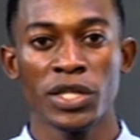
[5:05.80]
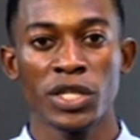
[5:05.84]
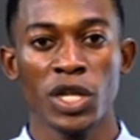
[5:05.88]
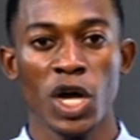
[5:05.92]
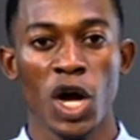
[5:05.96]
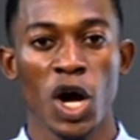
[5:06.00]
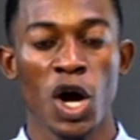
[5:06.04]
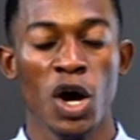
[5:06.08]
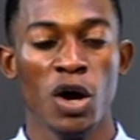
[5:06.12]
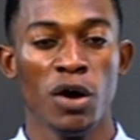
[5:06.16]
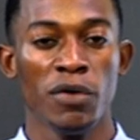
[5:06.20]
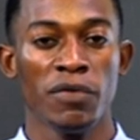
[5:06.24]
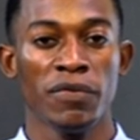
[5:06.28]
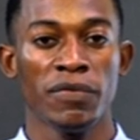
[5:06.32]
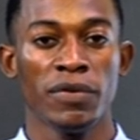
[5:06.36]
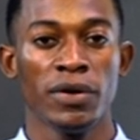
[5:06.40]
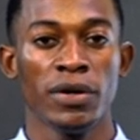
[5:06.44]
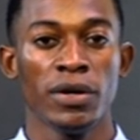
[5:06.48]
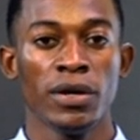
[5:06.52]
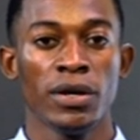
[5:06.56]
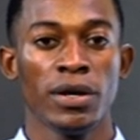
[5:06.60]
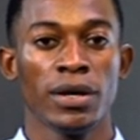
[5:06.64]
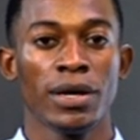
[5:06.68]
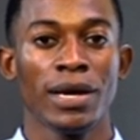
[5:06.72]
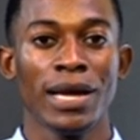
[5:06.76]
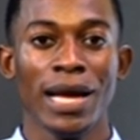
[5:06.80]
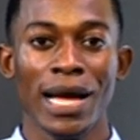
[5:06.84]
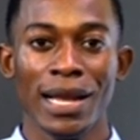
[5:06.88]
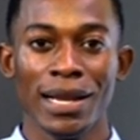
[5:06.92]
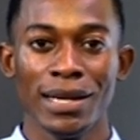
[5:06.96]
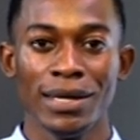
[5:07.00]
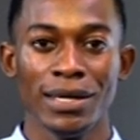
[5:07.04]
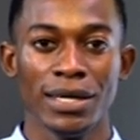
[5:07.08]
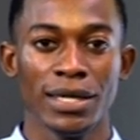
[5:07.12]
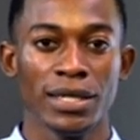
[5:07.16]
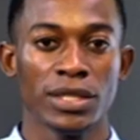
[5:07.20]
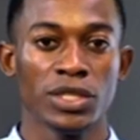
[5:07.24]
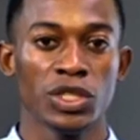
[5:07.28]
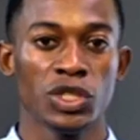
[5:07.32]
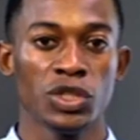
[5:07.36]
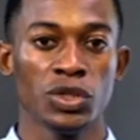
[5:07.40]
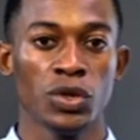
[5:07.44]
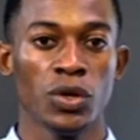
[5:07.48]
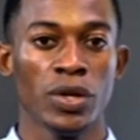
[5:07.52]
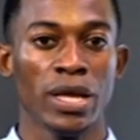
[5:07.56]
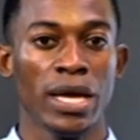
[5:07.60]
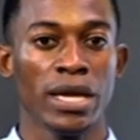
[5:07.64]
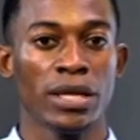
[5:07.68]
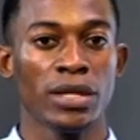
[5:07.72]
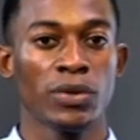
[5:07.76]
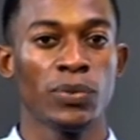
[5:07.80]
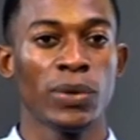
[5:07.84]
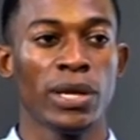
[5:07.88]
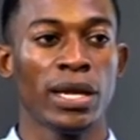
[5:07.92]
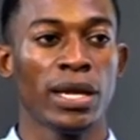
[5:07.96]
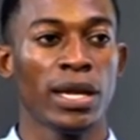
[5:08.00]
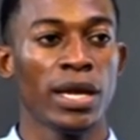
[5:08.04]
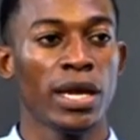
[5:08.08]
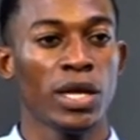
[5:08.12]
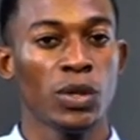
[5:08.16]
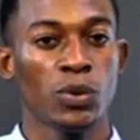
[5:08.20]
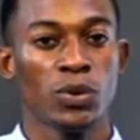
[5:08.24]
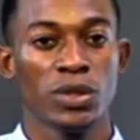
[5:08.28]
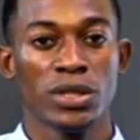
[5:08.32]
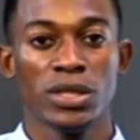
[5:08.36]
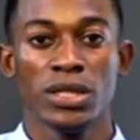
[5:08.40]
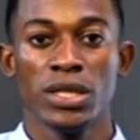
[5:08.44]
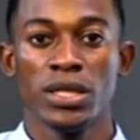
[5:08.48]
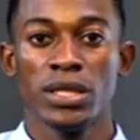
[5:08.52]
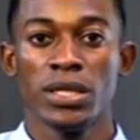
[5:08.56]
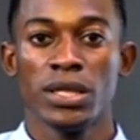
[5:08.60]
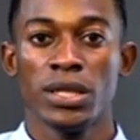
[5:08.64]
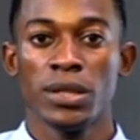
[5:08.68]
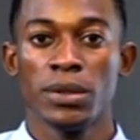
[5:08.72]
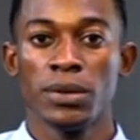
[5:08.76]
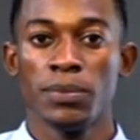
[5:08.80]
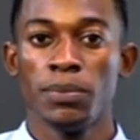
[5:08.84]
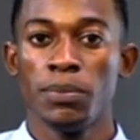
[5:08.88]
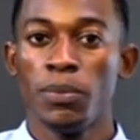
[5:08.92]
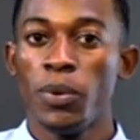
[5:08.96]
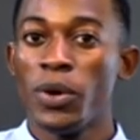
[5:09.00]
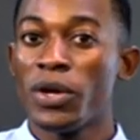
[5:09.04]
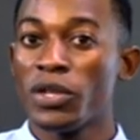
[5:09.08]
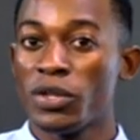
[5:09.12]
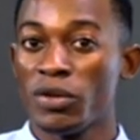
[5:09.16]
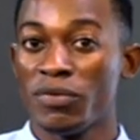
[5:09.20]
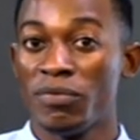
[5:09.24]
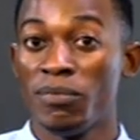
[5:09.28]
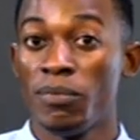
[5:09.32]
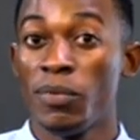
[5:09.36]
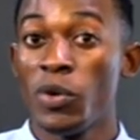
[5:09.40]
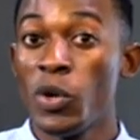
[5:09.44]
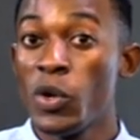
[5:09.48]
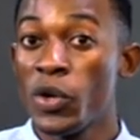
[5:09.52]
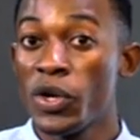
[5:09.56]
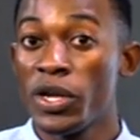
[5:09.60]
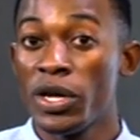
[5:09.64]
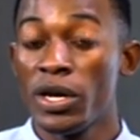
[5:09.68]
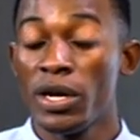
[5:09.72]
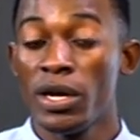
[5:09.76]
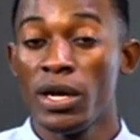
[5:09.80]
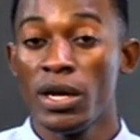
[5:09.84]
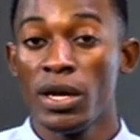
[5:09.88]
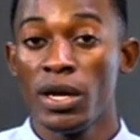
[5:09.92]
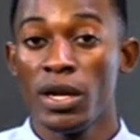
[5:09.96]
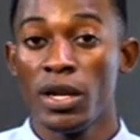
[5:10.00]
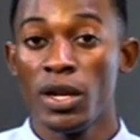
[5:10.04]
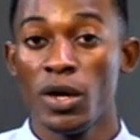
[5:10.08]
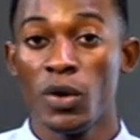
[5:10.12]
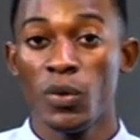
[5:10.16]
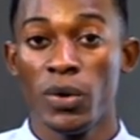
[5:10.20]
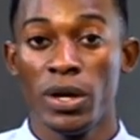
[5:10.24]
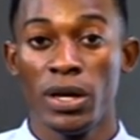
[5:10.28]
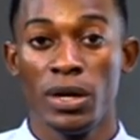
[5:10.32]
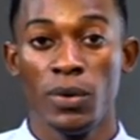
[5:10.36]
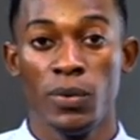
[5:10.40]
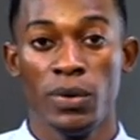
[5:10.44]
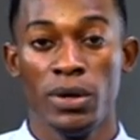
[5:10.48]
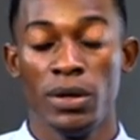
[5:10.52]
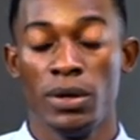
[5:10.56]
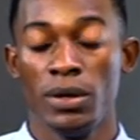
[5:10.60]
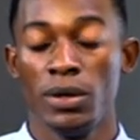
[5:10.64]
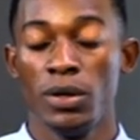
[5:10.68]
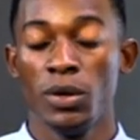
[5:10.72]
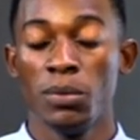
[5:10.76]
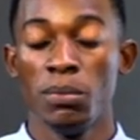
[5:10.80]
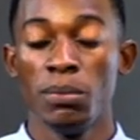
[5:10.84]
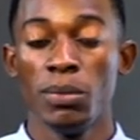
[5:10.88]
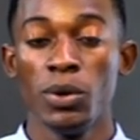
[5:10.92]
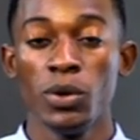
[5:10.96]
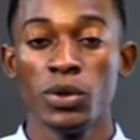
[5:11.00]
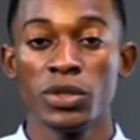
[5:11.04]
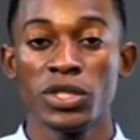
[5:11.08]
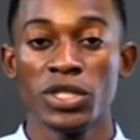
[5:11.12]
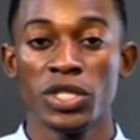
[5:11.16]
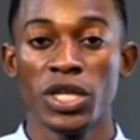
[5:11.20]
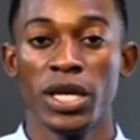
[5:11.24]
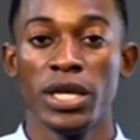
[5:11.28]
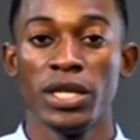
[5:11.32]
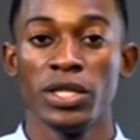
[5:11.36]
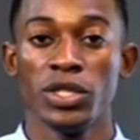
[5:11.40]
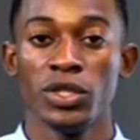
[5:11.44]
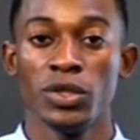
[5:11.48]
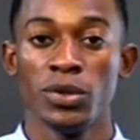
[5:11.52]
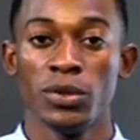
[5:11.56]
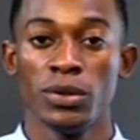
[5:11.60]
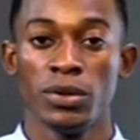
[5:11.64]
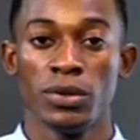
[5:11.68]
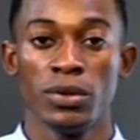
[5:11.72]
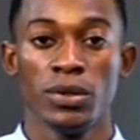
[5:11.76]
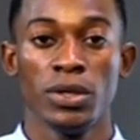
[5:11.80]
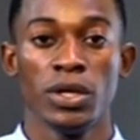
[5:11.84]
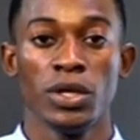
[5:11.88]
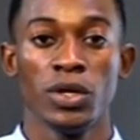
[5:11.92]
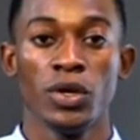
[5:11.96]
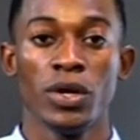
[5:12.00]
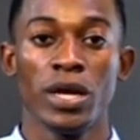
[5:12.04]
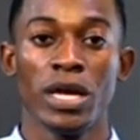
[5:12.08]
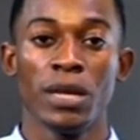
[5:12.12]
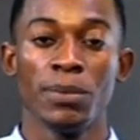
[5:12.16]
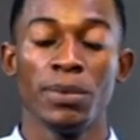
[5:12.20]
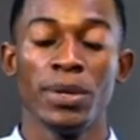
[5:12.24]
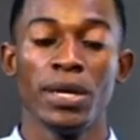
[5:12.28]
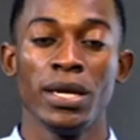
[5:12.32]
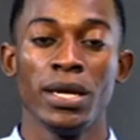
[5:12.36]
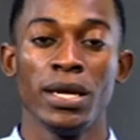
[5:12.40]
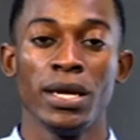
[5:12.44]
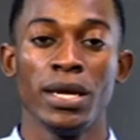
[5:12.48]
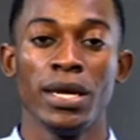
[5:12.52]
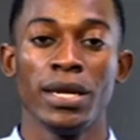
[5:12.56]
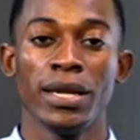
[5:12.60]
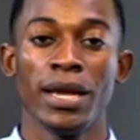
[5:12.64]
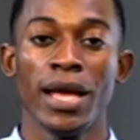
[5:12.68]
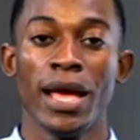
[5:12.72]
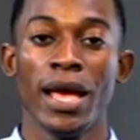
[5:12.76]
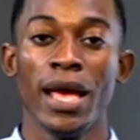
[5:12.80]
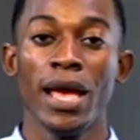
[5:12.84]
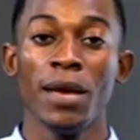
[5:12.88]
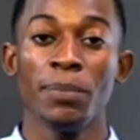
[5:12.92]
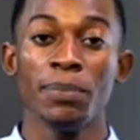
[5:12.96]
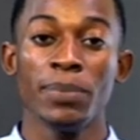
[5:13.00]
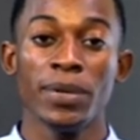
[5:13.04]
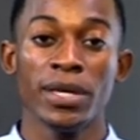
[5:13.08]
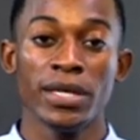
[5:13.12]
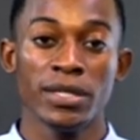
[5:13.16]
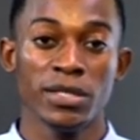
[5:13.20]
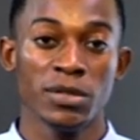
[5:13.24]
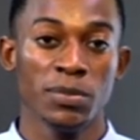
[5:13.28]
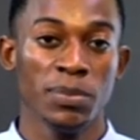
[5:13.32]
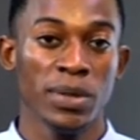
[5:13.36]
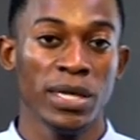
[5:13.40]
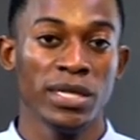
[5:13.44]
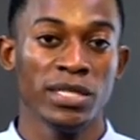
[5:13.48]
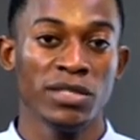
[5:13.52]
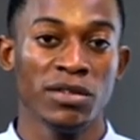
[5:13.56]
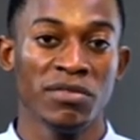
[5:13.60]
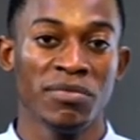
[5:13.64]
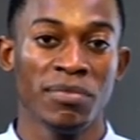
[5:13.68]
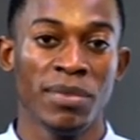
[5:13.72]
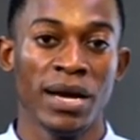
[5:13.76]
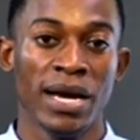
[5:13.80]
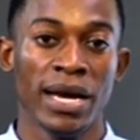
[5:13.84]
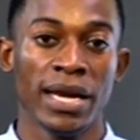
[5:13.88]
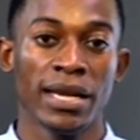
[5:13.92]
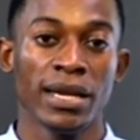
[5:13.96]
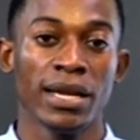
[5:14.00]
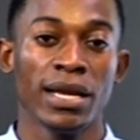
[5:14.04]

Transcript: of color so that we can get to a certain point of mood, where your mood change or you can be in a happier space of mind.